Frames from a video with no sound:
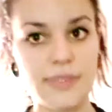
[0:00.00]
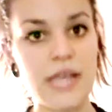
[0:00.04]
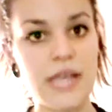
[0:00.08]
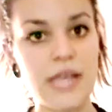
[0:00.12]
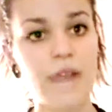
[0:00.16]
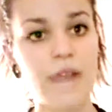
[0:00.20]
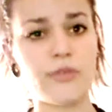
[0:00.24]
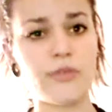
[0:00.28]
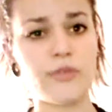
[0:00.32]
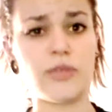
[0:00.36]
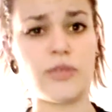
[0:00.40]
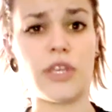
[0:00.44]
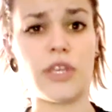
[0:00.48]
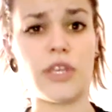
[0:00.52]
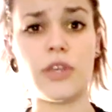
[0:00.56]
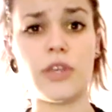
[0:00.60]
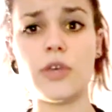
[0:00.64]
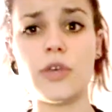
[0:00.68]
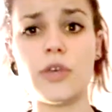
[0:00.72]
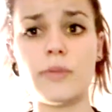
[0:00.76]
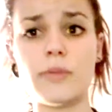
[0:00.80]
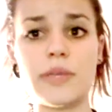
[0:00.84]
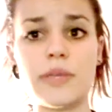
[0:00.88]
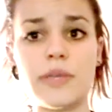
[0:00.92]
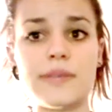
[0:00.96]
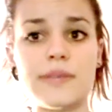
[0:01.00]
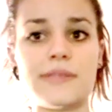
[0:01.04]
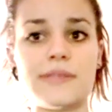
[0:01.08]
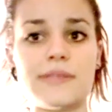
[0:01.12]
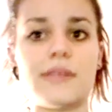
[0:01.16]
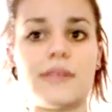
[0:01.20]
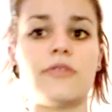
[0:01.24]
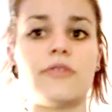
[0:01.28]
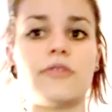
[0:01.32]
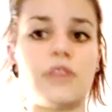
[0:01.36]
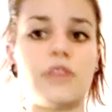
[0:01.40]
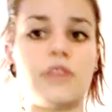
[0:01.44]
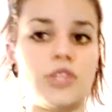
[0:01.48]
to the cubist
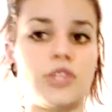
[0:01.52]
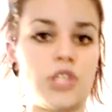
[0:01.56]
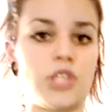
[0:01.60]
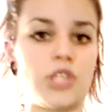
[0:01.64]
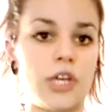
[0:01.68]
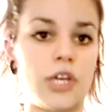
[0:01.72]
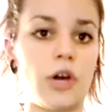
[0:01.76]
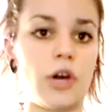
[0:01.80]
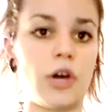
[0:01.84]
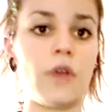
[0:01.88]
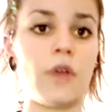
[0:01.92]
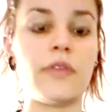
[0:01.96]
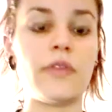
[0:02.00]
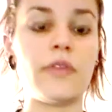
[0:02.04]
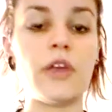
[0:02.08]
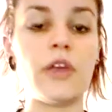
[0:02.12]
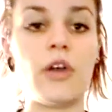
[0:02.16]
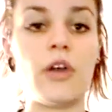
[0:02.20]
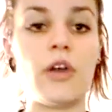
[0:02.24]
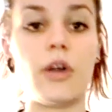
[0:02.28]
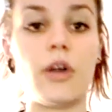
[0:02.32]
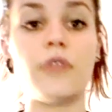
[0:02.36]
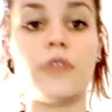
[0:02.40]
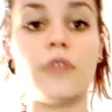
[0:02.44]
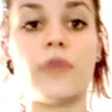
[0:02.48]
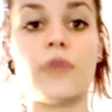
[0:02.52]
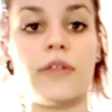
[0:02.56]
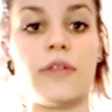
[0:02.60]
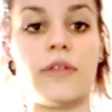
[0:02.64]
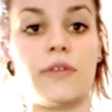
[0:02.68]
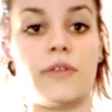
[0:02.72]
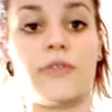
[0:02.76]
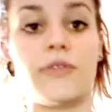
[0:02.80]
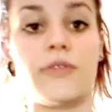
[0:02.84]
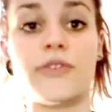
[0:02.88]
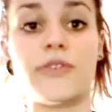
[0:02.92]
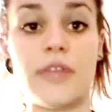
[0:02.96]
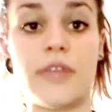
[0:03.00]
teaching of the early 20th
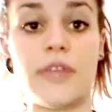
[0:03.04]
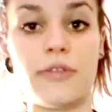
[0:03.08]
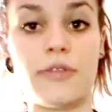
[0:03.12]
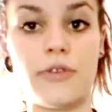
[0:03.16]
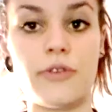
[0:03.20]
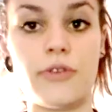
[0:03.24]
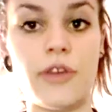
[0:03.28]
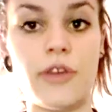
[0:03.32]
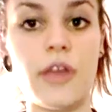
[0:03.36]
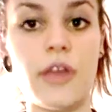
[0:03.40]
century,